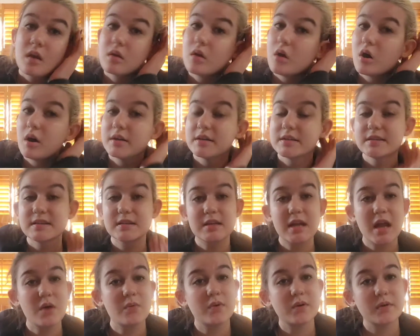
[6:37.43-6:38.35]
Honestly,
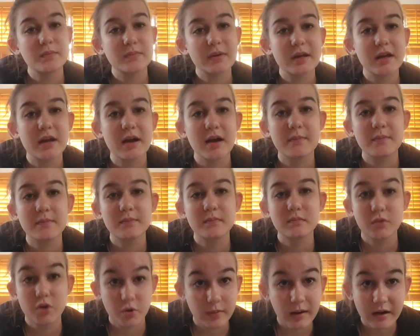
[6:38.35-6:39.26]
I wouldn't pick up
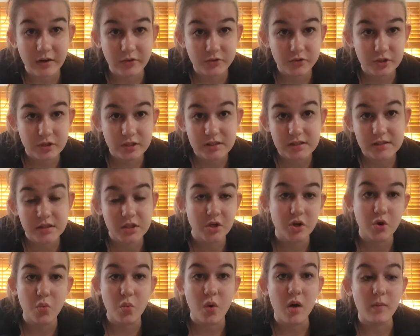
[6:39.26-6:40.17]
No Boundaries,
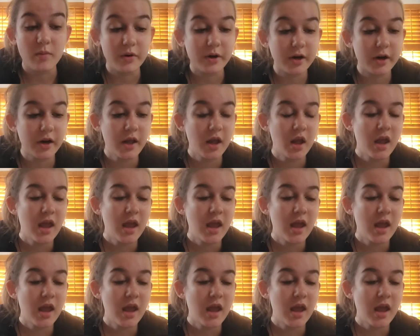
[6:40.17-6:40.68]
Walmart.